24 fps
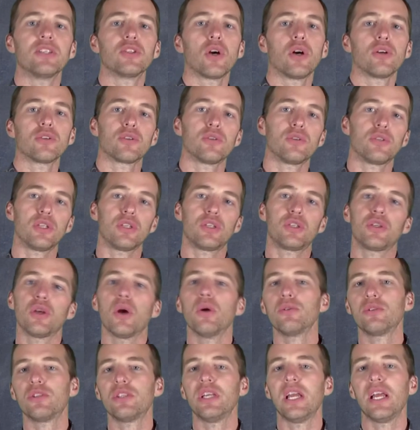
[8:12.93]
it's also
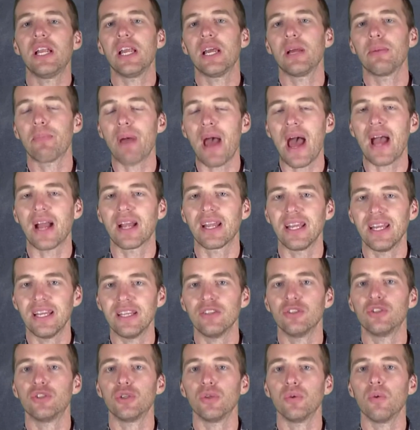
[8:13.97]
dissociating back
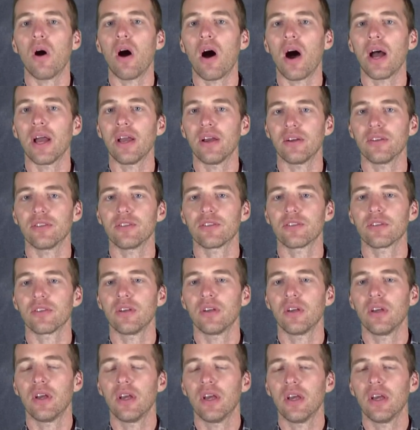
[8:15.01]
into ions.